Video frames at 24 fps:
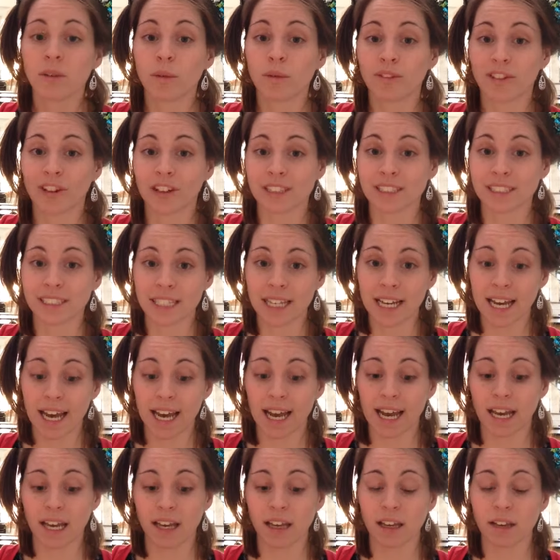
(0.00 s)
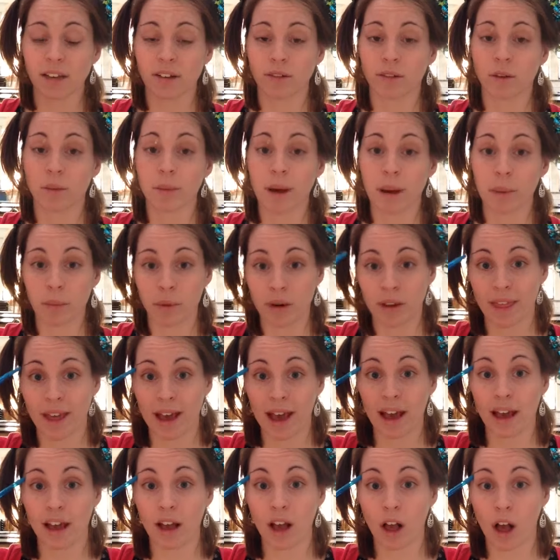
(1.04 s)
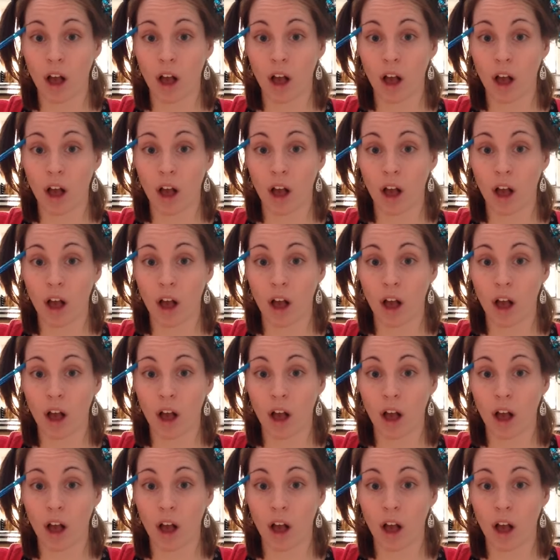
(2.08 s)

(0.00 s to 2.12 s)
For today, remember that